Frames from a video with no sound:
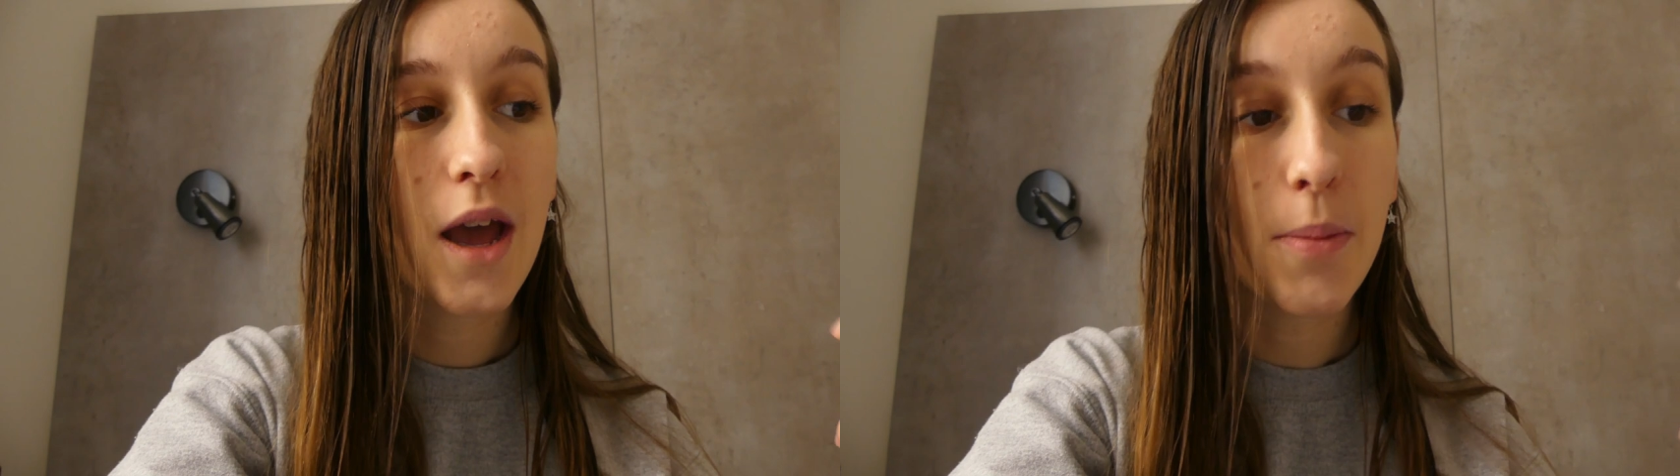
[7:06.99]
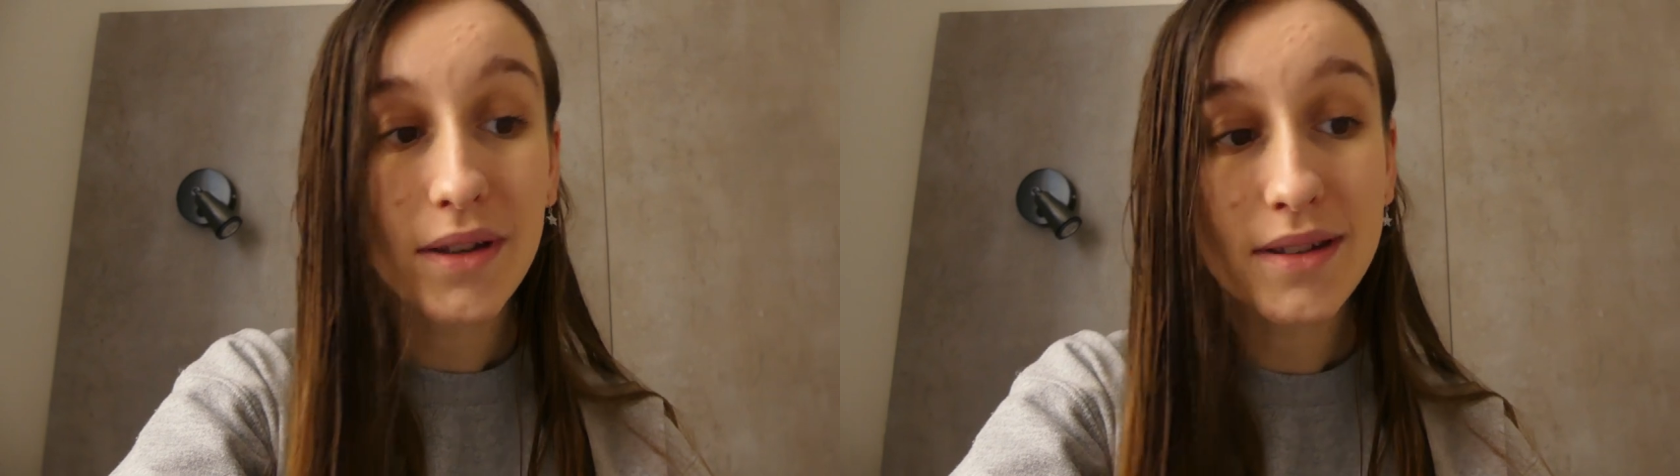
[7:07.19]

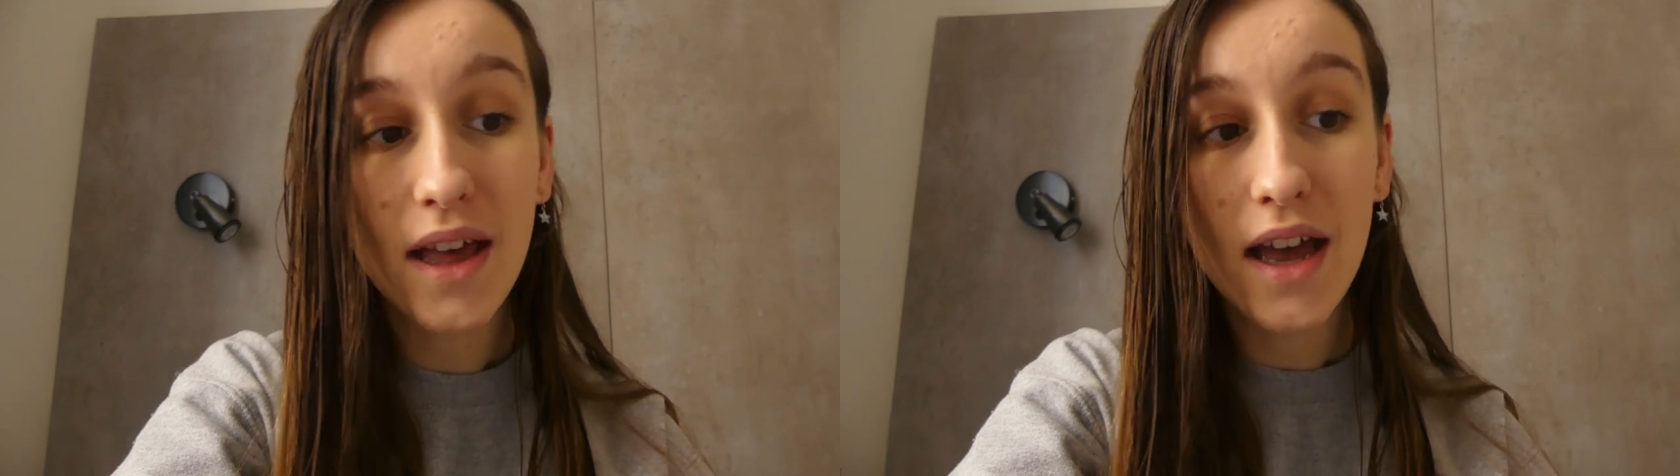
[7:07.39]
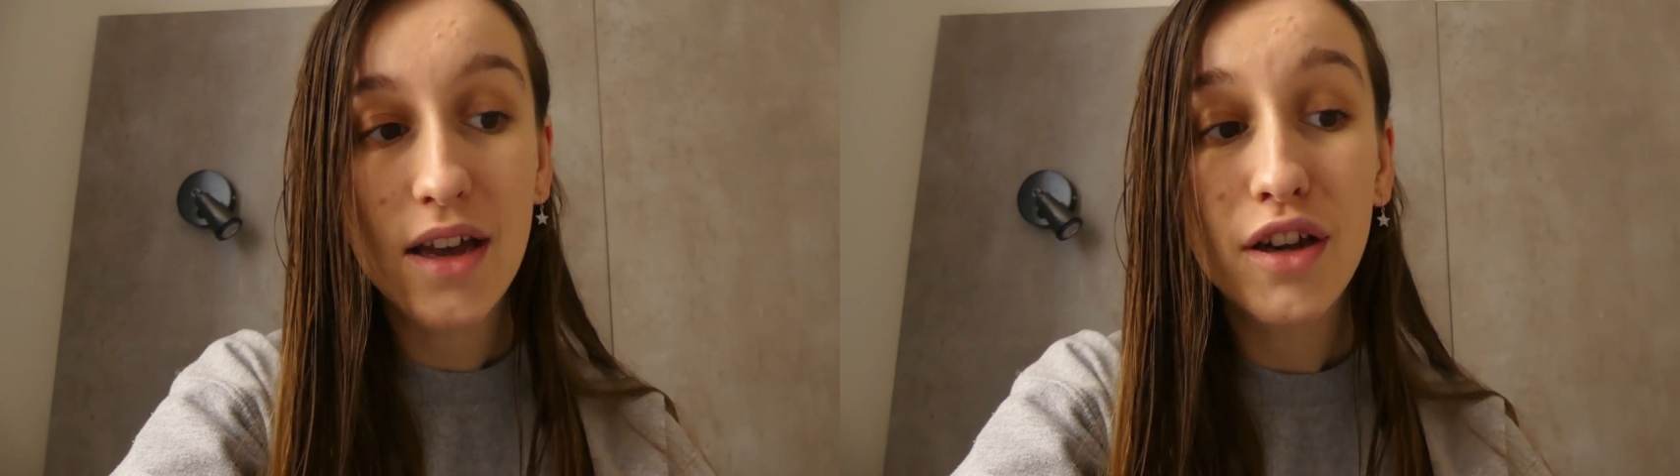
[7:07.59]
a bus
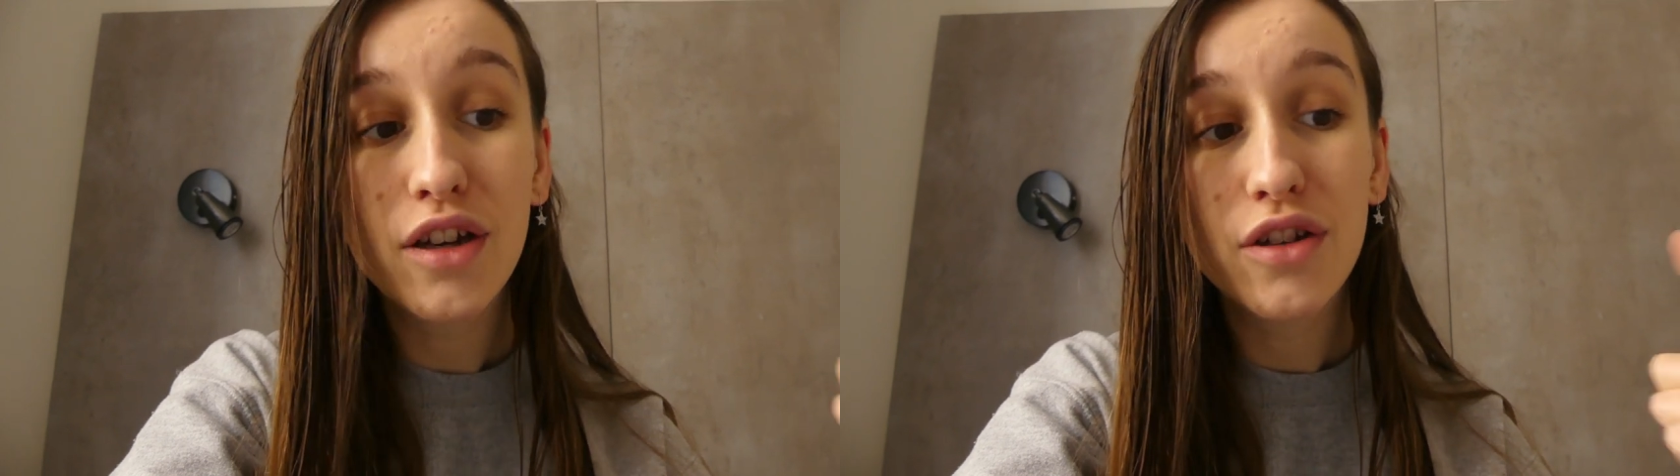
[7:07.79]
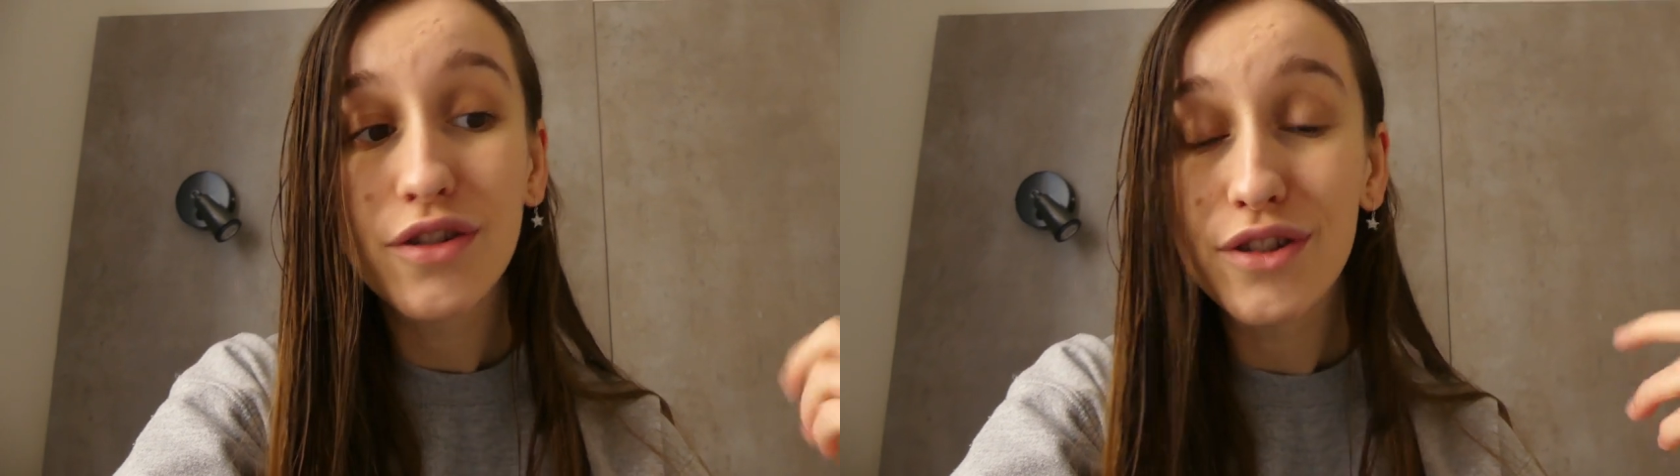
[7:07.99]
there
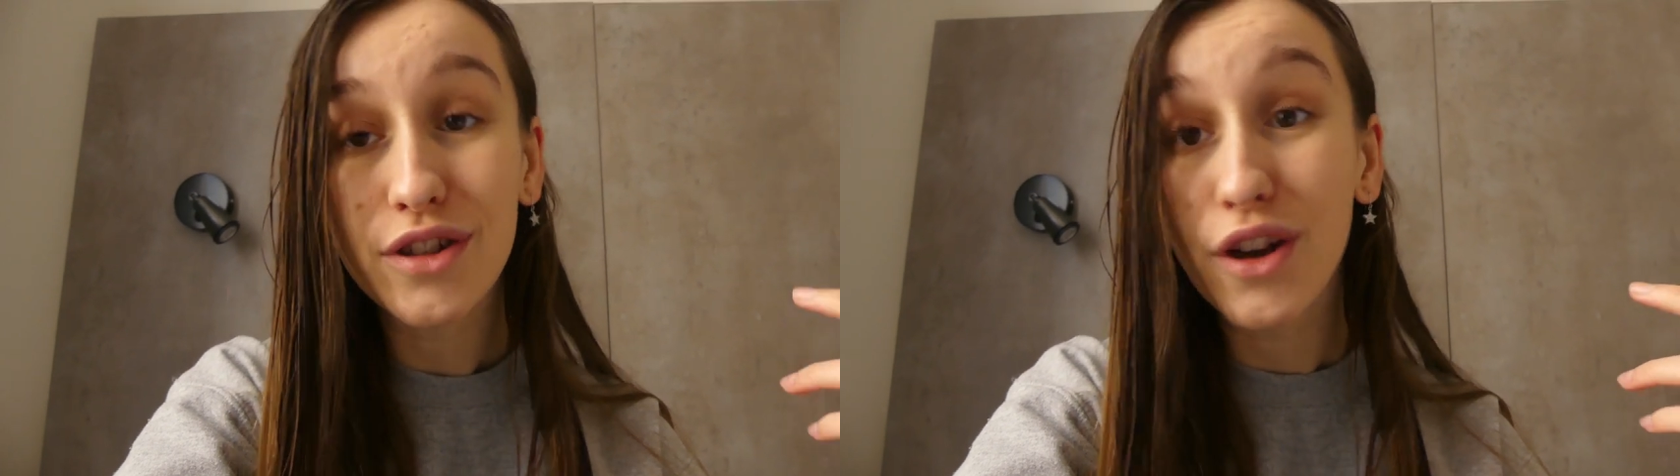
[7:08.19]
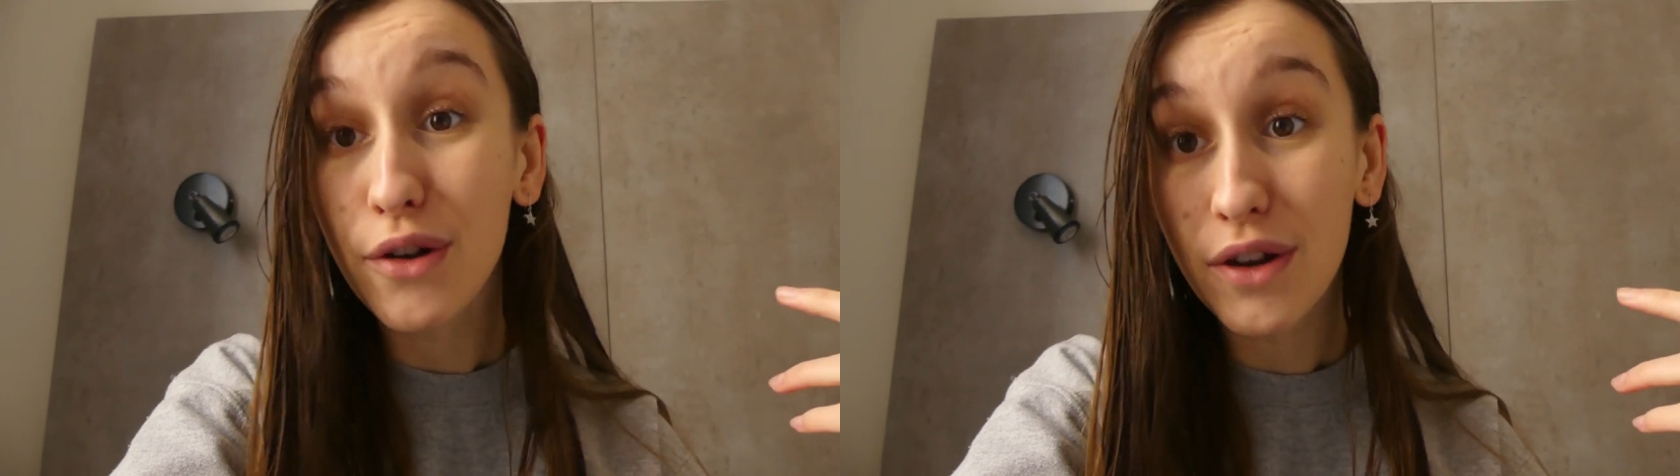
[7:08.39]
just to go